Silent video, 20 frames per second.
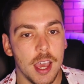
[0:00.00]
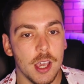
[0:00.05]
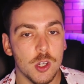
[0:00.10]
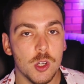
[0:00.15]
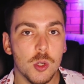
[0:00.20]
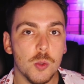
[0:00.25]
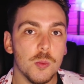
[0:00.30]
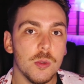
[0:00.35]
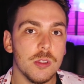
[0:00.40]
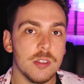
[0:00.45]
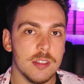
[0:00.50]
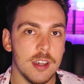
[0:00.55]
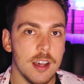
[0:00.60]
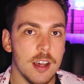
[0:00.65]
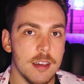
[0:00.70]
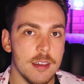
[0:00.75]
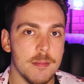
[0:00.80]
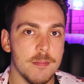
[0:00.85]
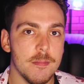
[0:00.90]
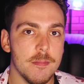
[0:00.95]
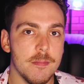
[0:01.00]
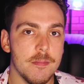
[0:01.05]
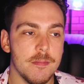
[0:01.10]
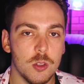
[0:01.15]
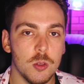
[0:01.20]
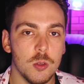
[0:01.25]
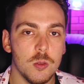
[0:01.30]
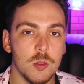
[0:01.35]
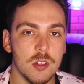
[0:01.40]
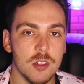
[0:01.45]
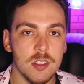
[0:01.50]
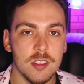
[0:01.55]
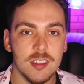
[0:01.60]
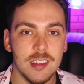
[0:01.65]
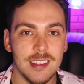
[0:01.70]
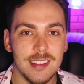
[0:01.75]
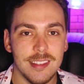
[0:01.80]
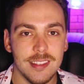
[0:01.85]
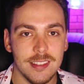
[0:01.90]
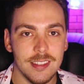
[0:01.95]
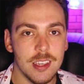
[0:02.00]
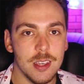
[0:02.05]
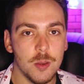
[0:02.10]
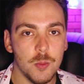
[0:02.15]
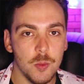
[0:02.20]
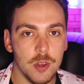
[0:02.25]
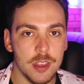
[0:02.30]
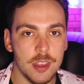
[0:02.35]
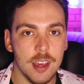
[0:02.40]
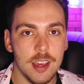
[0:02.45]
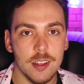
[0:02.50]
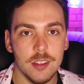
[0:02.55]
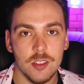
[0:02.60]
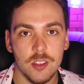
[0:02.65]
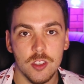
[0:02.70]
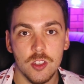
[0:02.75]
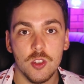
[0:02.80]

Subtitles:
actual time to just sit without